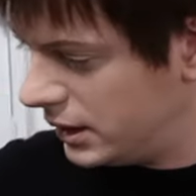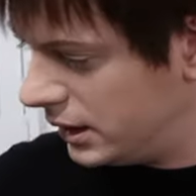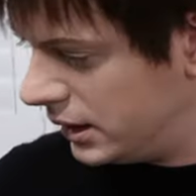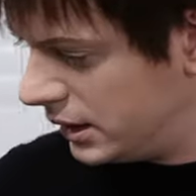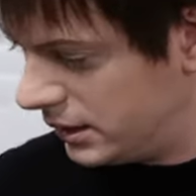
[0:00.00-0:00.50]

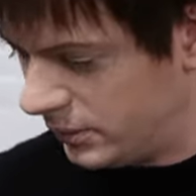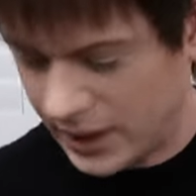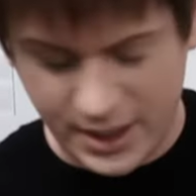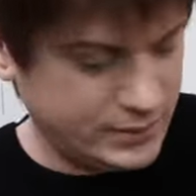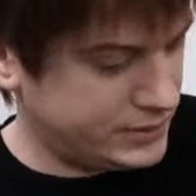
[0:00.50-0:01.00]

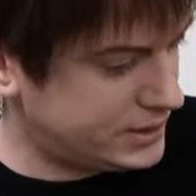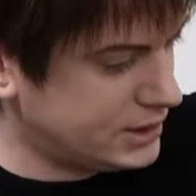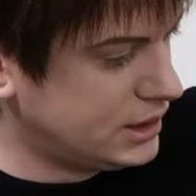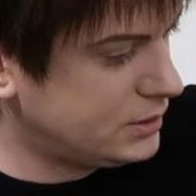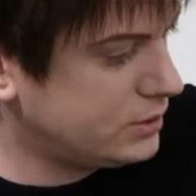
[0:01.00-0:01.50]
what else
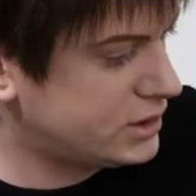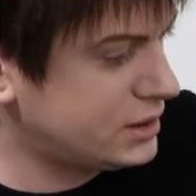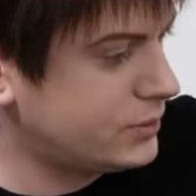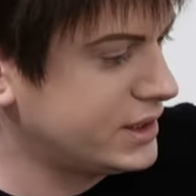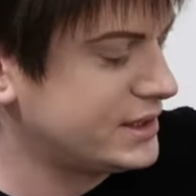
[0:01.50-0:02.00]
would I
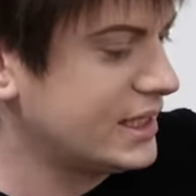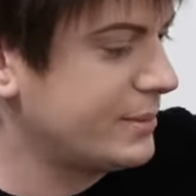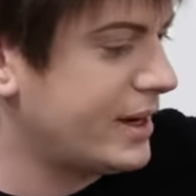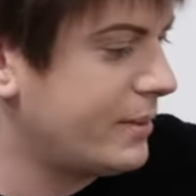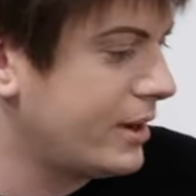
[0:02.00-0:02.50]
want to say
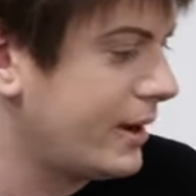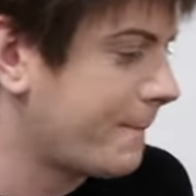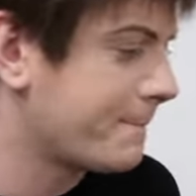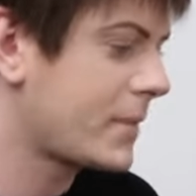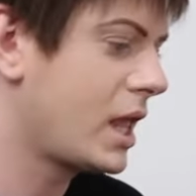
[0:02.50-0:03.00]
about my
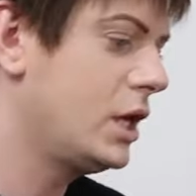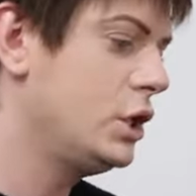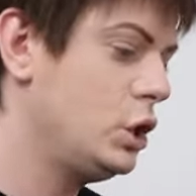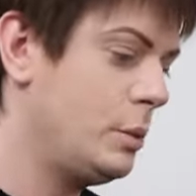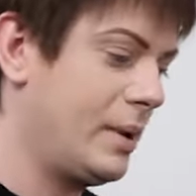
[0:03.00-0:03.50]
new